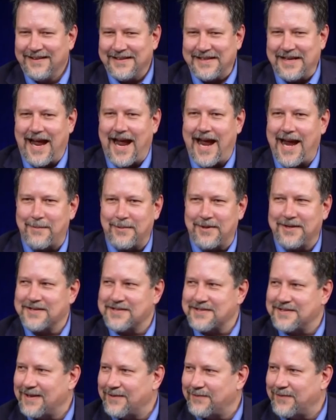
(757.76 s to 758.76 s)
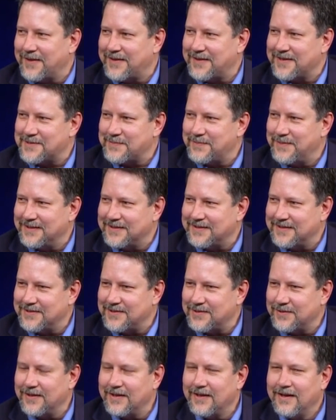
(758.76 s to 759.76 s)
Exactly. A, hammer doesn't have ethics built
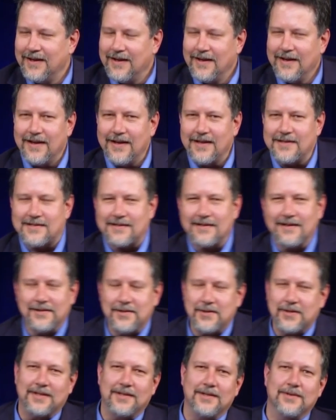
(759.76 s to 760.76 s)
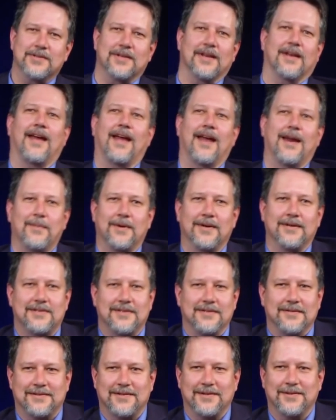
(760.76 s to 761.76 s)
into it. It's, and you can use a hammer
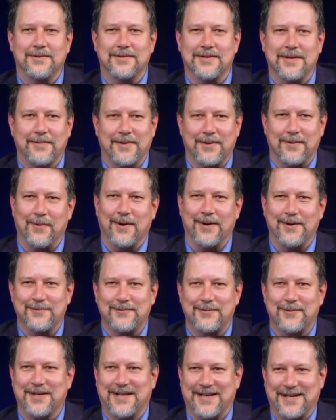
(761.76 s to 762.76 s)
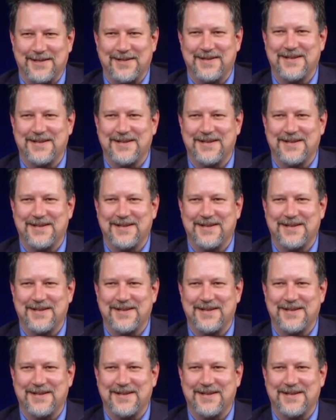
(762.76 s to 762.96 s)
to, to do something wonderful. You can